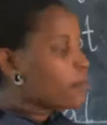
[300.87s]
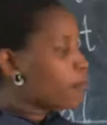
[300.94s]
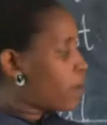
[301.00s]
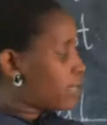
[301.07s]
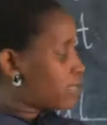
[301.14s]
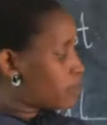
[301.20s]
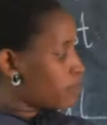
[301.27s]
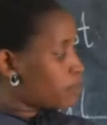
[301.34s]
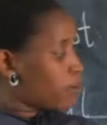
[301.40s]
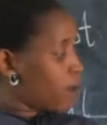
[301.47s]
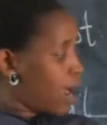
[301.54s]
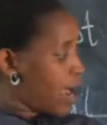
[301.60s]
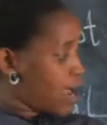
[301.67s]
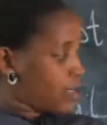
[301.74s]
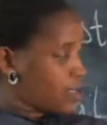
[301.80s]
But
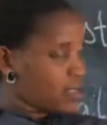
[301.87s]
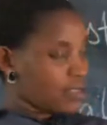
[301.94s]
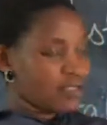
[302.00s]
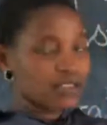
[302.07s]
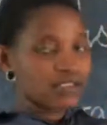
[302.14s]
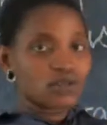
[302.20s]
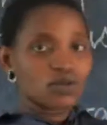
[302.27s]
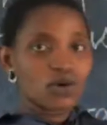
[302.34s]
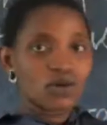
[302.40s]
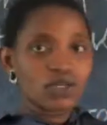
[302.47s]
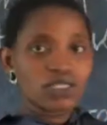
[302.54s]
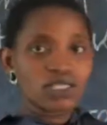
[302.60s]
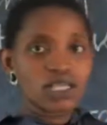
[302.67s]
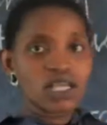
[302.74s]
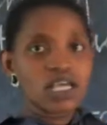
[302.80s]
by is
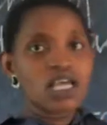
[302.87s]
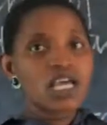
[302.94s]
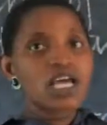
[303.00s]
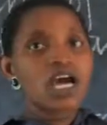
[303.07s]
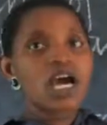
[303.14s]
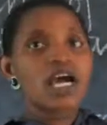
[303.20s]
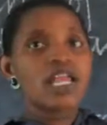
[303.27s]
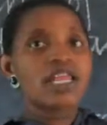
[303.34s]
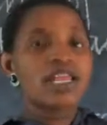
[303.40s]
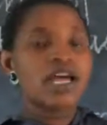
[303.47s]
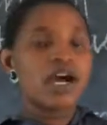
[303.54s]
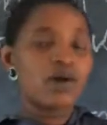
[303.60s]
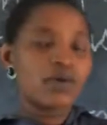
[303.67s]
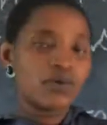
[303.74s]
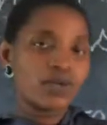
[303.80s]
not a
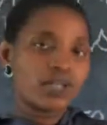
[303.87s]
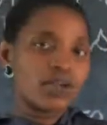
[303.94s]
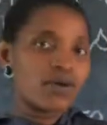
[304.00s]
noun.